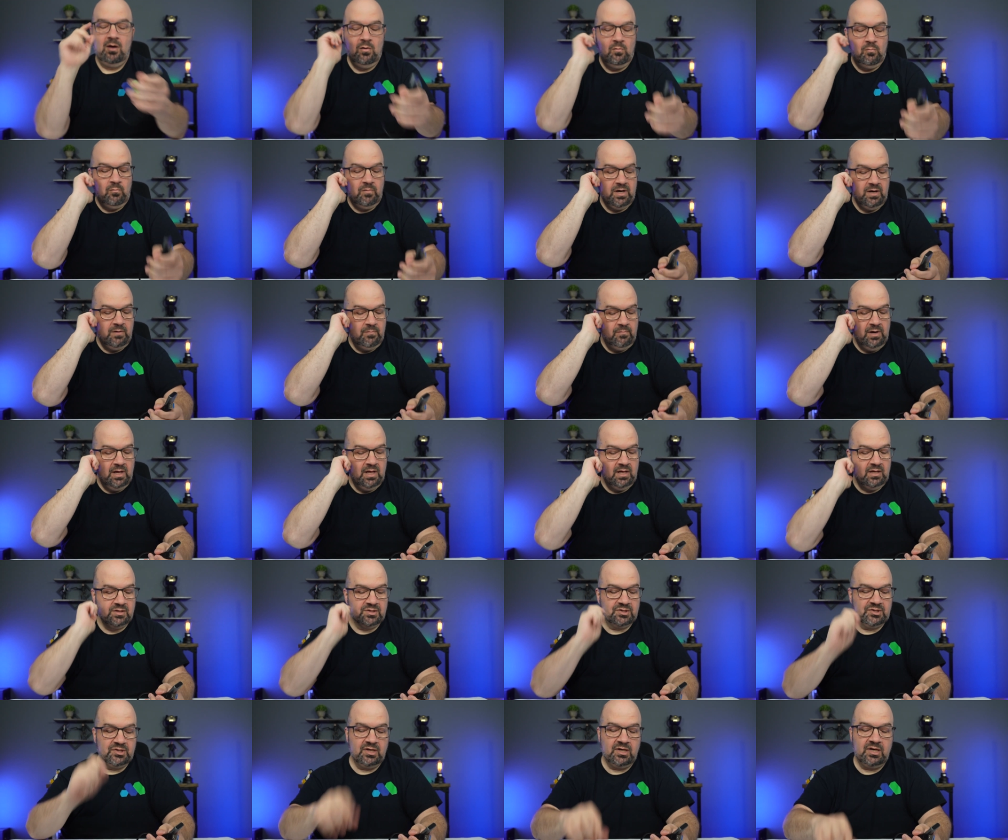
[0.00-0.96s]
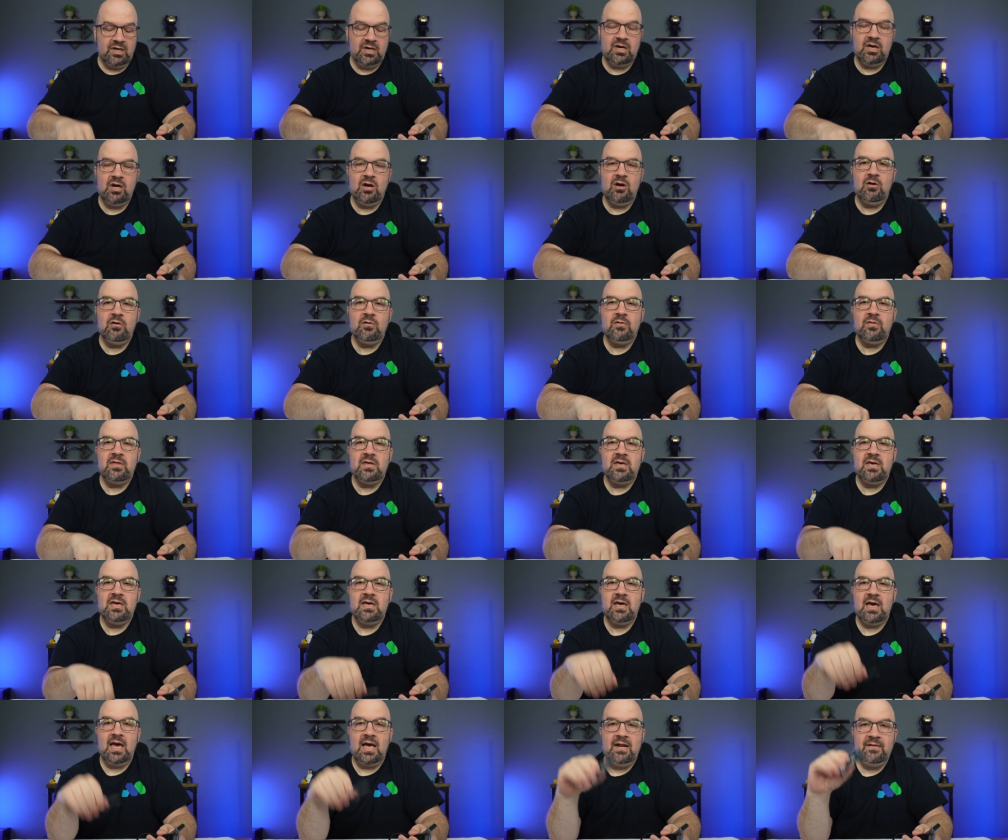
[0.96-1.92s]
We will secure
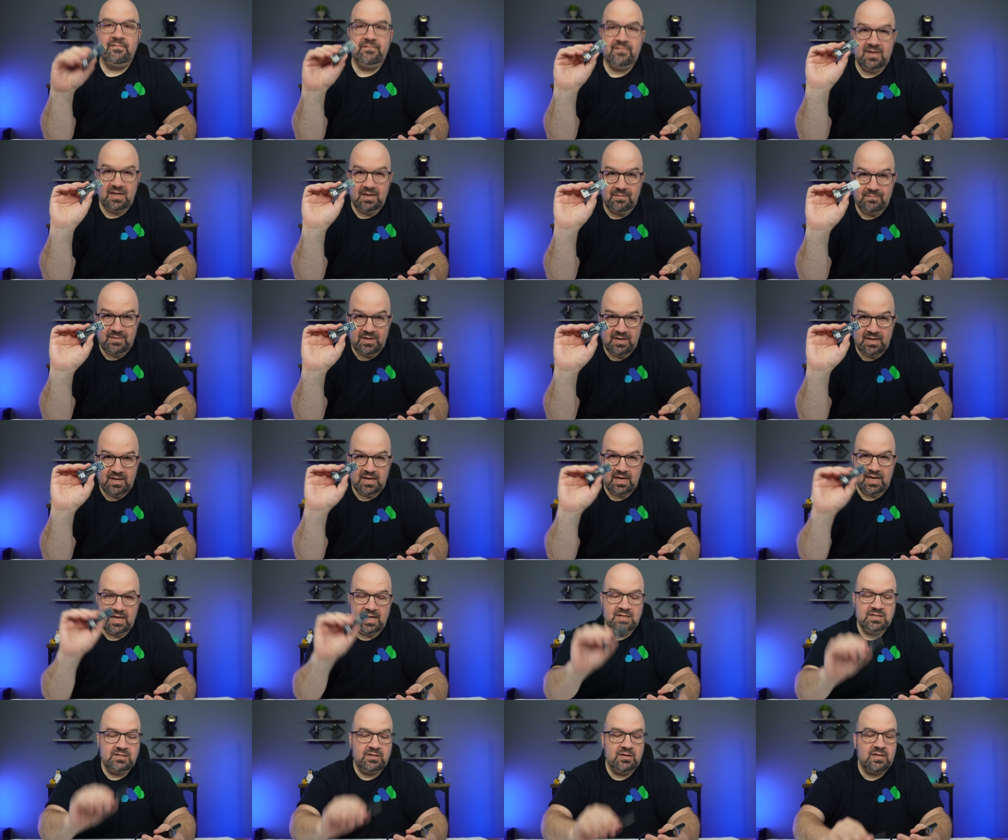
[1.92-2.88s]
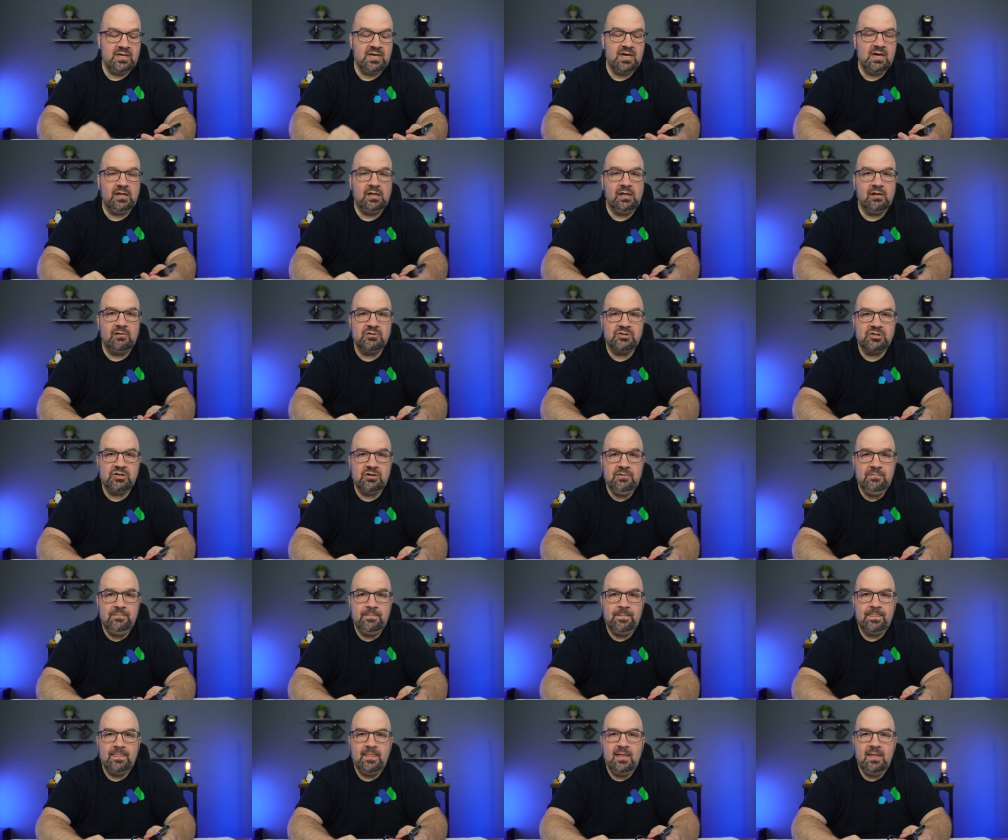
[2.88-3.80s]
the NVMe into the enclosure,